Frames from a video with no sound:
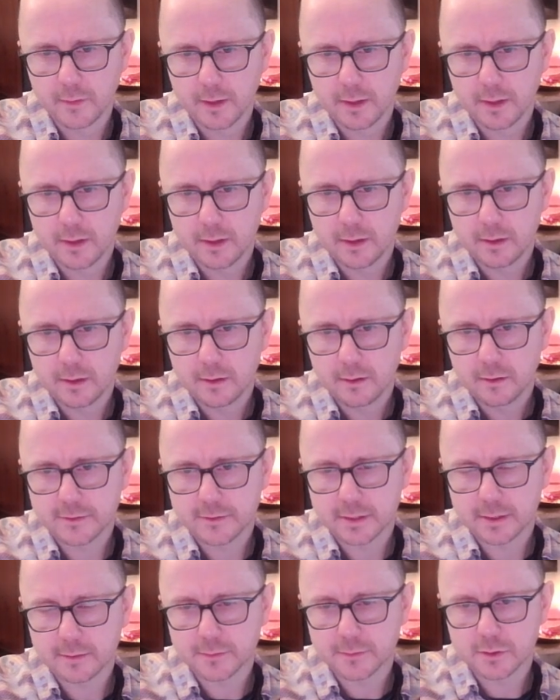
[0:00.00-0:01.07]
these would have to
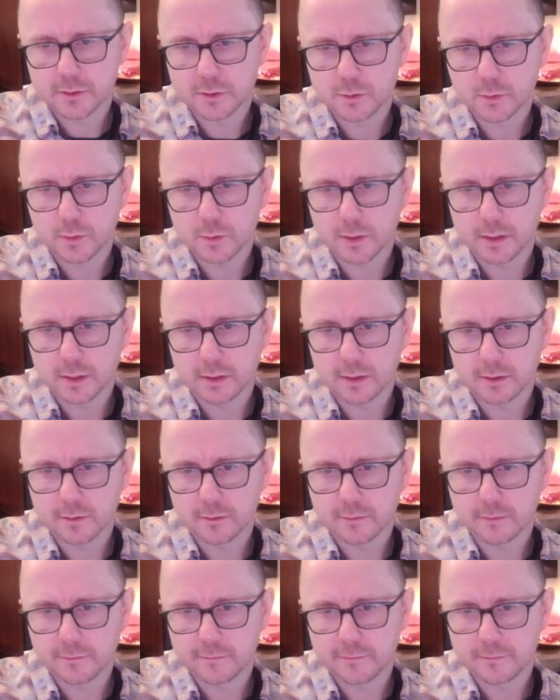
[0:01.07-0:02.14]
sum to 12.
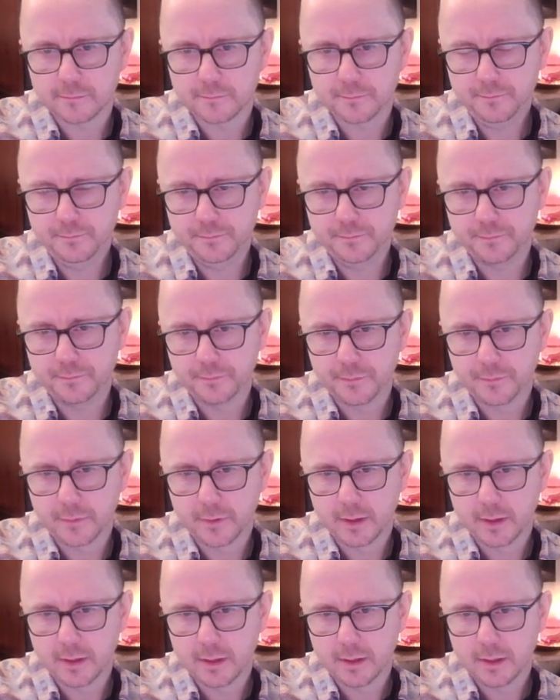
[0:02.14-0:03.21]

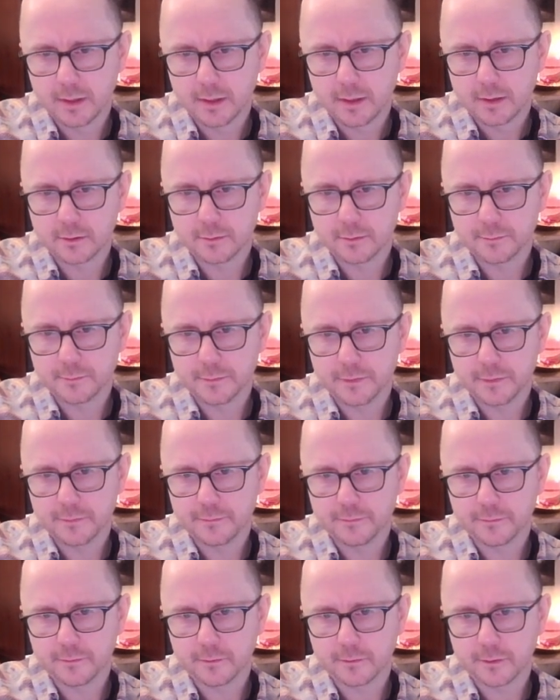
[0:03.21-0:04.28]
They couldn't be 4,
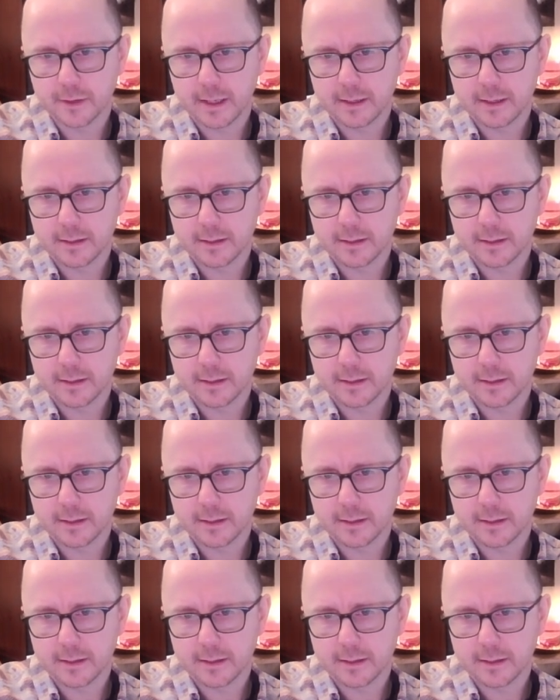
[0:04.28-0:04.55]
8. They couldn't be